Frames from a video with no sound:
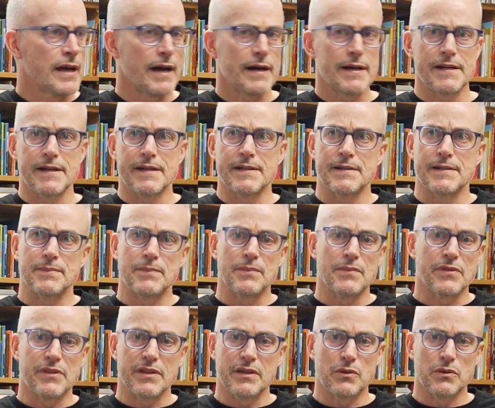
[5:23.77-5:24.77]

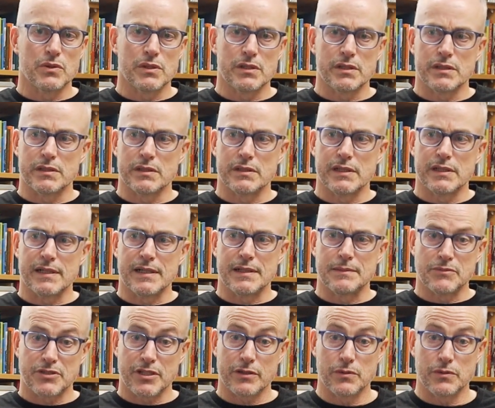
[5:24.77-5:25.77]
There
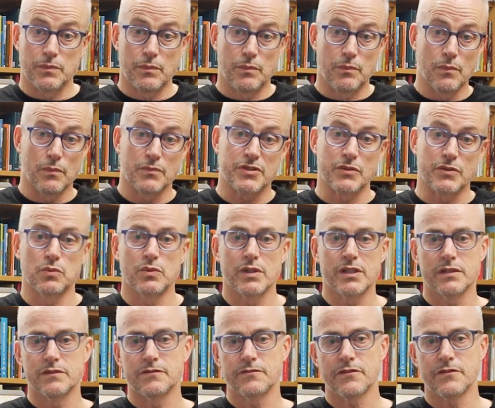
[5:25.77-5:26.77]
were so
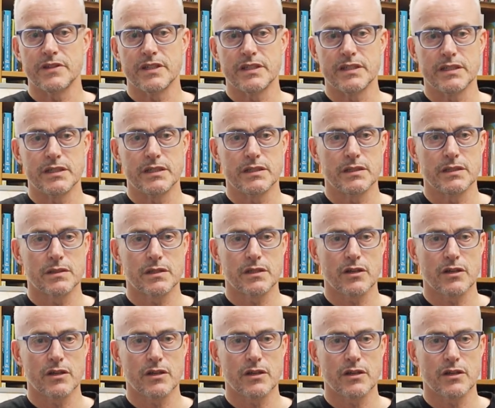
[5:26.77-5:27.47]
one of the